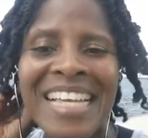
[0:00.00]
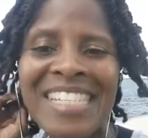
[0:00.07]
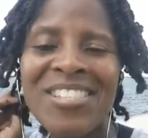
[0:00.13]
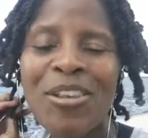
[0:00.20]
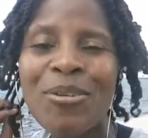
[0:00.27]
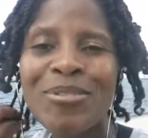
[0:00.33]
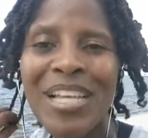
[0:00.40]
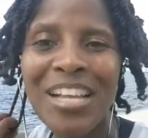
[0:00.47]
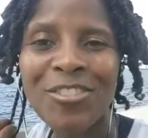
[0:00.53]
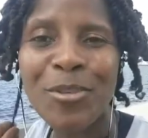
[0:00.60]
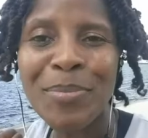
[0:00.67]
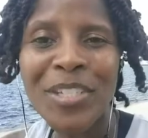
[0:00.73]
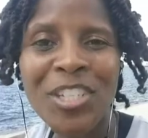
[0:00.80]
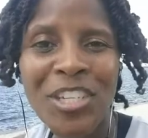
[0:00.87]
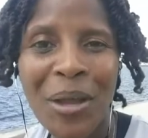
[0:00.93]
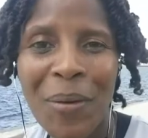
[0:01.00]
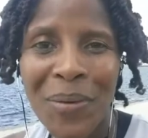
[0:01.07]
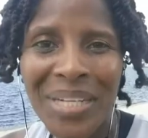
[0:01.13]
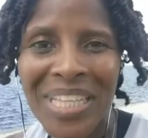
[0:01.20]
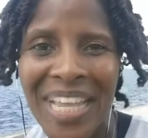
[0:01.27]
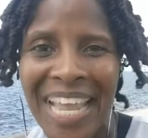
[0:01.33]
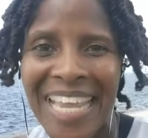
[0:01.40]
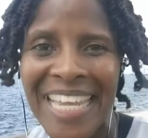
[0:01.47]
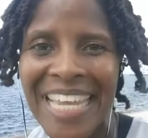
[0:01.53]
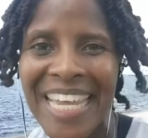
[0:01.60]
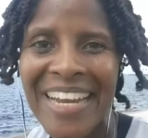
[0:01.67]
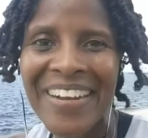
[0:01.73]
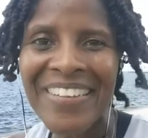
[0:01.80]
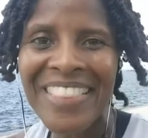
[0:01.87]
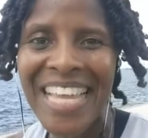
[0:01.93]
So Dr. Michelle Clay
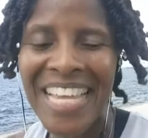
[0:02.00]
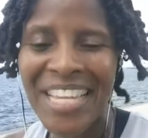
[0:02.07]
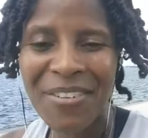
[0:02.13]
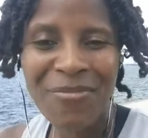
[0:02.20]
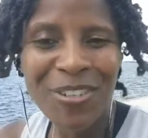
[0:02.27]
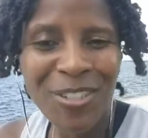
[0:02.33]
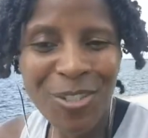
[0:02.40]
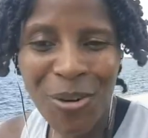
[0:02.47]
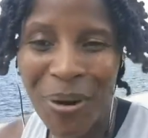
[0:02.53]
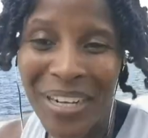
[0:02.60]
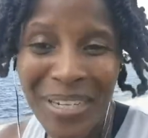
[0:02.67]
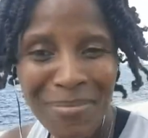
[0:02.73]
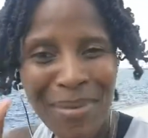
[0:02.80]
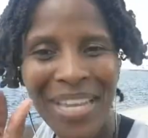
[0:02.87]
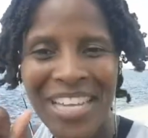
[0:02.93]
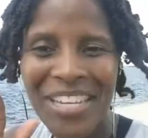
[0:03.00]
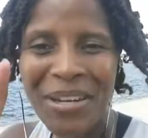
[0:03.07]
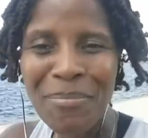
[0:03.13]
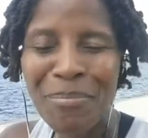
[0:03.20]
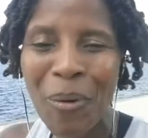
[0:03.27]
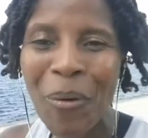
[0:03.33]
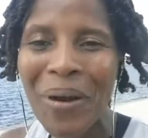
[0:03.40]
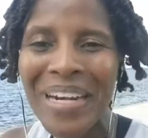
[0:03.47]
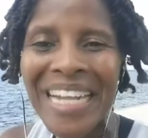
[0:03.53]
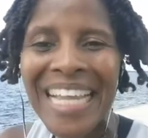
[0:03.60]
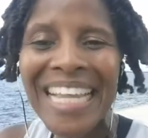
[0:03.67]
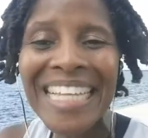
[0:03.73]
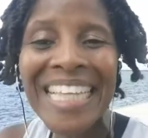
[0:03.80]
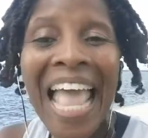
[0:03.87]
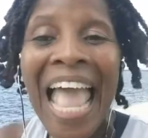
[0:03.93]
here. Thank you for joining me. Good
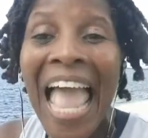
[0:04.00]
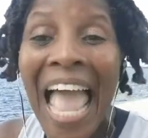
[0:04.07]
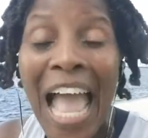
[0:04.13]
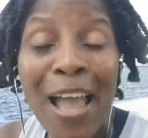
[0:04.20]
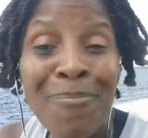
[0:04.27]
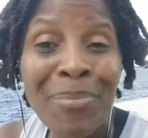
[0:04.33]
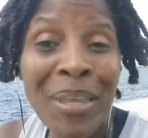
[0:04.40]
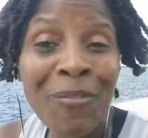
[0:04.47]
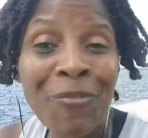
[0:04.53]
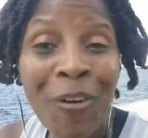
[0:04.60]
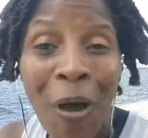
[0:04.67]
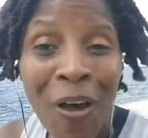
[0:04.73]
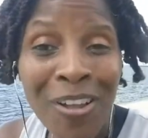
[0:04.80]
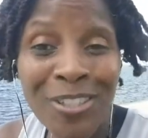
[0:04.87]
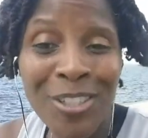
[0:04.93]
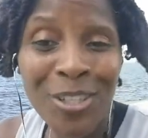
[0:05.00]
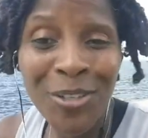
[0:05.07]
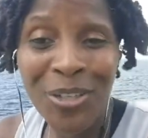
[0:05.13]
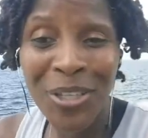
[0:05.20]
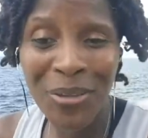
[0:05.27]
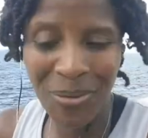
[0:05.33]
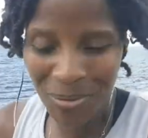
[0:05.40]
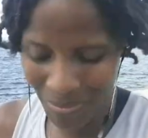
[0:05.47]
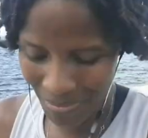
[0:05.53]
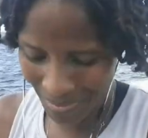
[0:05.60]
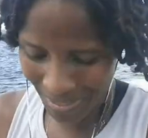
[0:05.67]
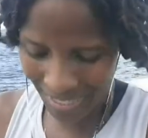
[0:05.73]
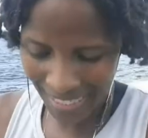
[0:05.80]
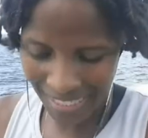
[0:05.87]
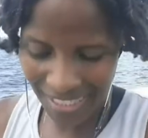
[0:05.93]
morning. Happy fall to
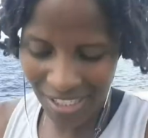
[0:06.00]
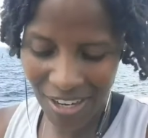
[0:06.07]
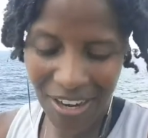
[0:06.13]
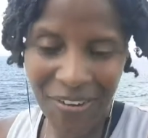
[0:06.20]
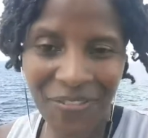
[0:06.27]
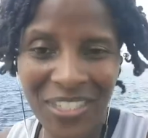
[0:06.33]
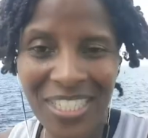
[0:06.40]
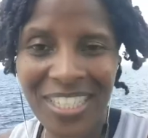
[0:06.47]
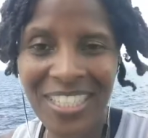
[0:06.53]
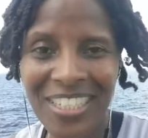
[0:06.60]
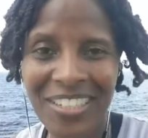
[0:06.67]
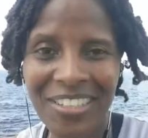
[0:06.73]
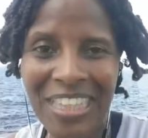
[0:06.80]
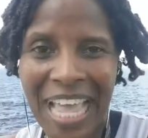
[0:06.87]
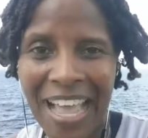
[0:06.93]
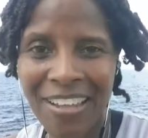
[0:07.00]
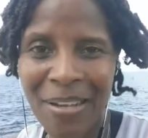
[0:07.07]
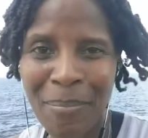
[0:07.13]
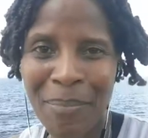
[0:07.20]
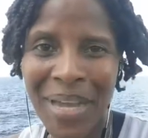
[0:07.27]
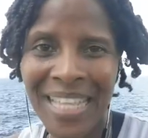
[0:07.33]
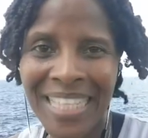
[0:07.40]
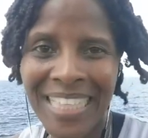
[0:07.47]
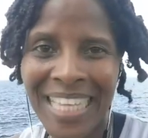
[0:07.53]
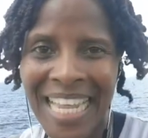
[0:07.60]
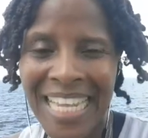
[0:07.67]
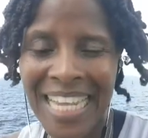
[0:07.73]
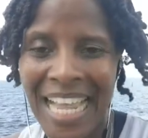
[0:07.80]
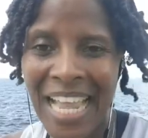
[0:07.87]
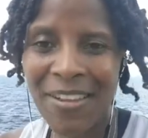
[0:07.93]
you. Sorry if it's a little loud. I'm by the
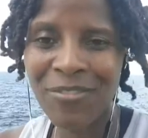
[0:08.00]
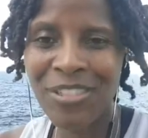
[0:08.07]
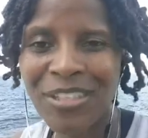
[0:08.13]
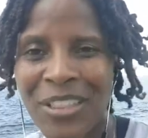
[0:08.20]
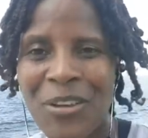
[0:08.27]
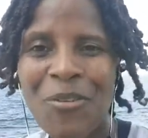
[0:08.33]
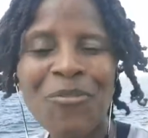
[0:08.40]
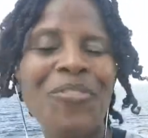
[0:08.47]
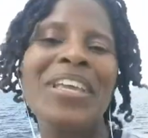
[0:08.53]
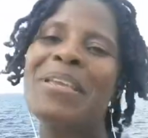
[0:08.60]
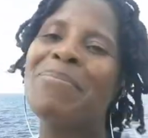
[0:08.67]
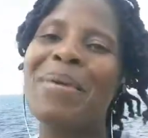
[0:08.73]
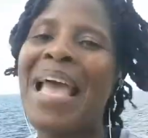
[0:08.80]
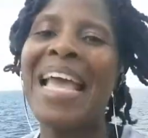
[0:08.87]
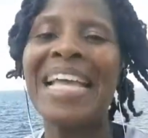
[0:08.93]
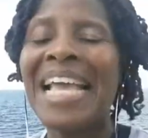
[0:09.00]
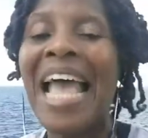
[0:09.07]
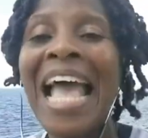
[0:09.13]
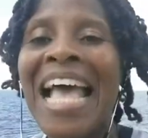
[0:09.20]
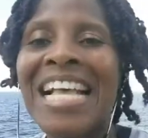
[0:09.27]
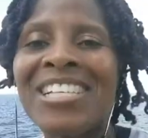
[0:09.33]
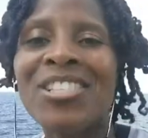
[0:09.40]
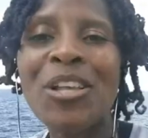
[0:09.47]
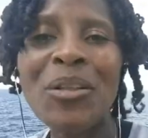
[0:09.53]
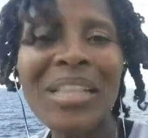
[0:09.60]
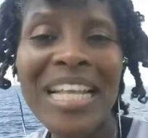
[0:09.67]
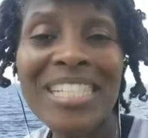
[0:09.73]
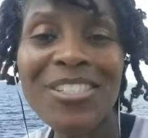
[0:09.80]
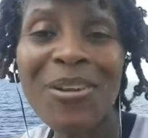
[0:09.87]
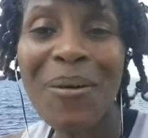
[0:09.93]
lake. I have some little feedback. So
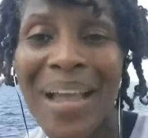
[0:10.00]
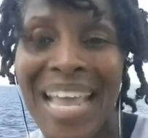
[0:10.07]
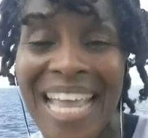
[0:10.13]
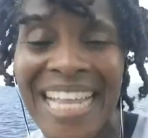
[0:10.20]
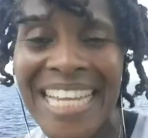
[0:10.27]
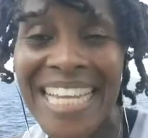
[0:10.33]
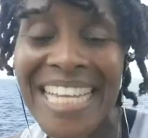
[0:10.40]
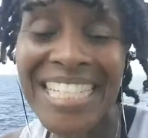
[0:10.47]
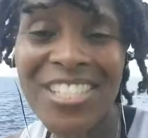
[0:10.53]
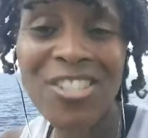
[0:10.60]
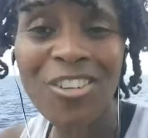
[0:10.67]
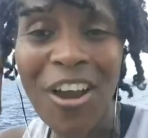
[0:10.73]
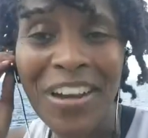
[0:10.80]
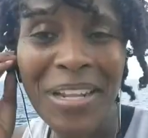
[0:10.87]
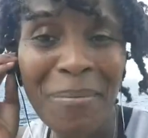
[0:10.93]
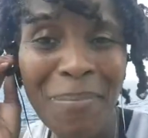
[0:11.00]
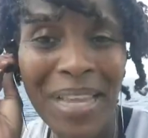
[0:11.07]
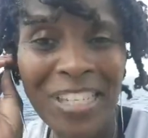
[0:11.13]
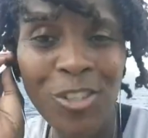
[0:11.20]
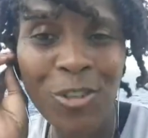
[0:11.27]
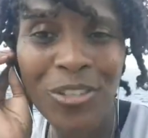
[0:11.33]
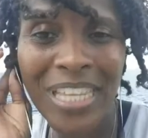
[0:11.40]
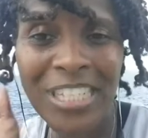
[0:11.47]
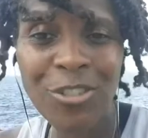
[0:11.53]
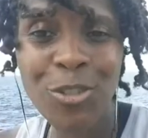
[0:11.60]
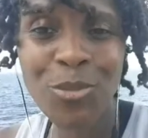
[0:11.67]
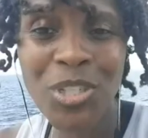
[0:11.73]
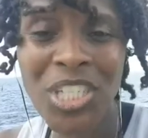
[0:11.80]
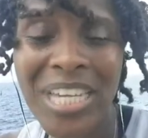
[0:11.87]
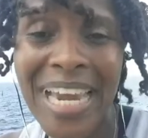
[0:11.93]
let's go ahead and get started. Make sure that
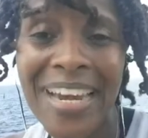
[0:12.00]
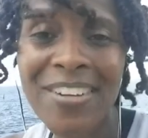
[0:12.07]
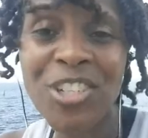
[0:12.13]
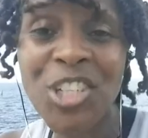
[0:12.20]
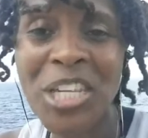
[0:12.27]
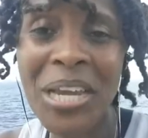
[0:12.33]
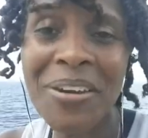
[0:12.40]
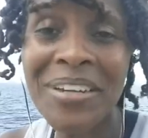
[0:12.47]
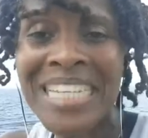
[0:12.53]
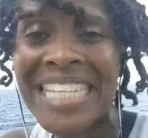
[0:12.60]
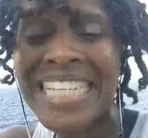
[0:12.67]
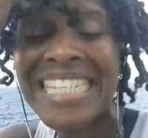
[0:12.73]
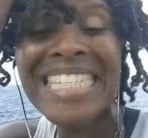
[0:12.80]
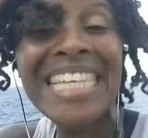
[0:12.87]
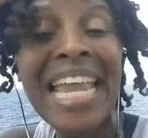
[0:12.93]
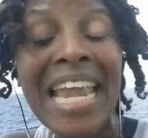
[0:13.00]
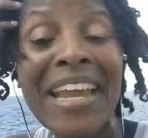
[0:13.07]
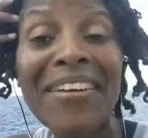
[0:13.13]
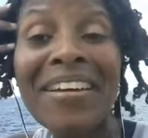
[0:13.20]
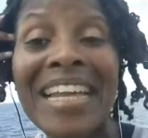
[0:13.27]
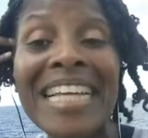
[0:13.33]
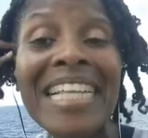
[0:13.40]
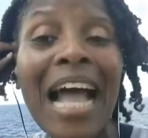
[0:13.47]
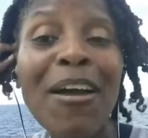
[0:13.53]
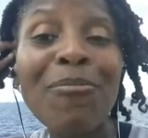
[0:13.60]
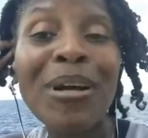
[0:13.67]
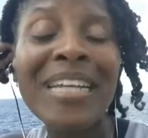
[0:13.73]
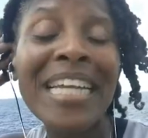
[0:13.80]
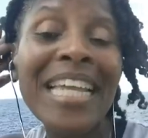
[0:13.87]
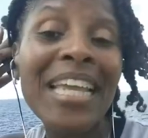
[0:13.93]
you share. Sharing is caring. I
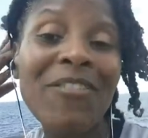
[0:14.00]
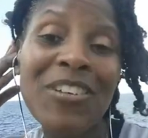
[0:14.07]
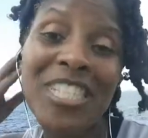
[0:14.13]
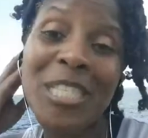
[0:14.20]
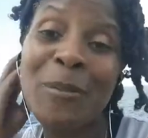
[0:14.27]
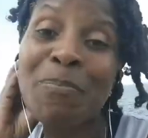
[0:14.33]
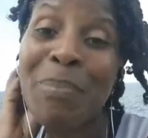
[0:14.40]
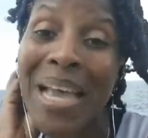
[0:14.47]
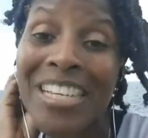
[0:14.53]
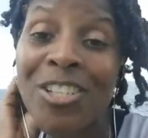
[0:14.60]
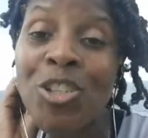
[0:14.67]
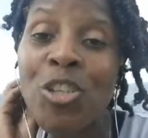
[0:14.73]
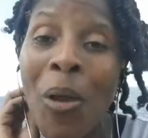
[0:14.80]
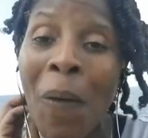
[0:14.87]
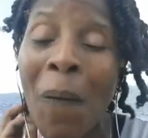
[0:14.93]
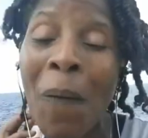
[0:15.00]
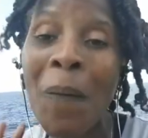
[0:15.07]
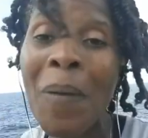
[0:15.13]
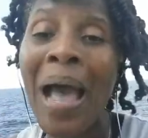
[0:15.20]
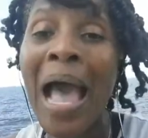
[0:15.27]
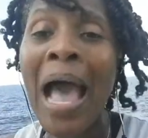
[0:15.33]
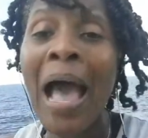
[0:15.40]
want to give a special